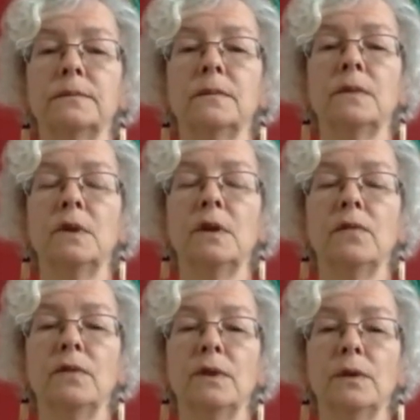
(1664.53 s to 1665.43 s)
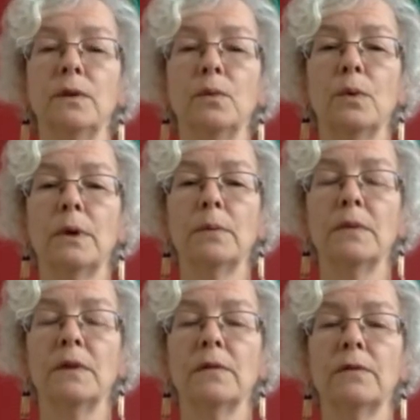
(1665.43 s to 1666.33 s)
You can feel the
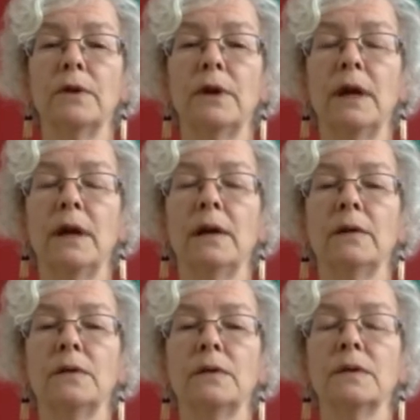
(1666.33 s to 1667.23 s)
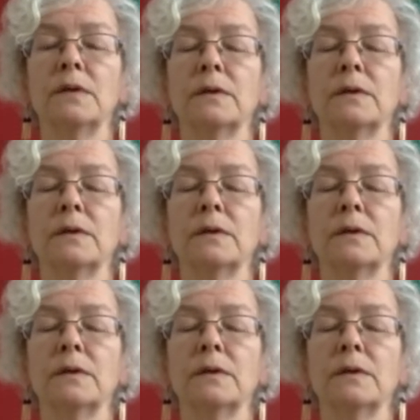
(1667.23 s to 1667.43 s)
warmth of your hands